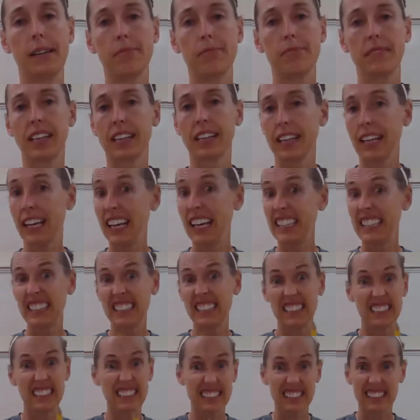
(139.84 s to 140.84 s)
the lead,
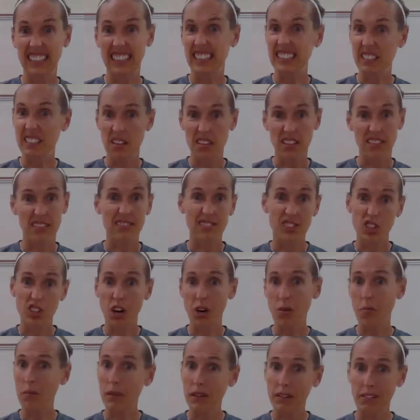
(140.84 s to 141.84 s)
it just doesn't
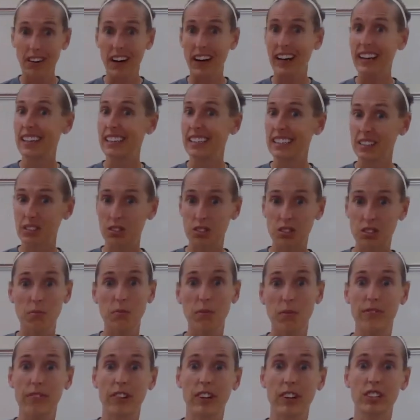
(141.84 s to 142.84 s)
sharpen right and it's
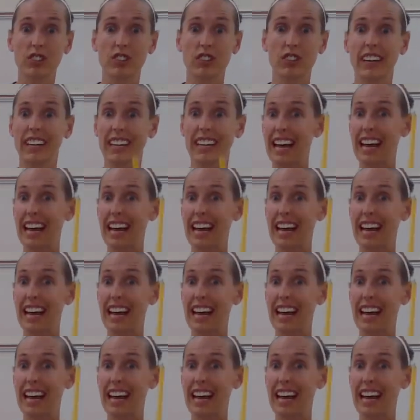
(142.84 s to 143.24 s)
super frustrating.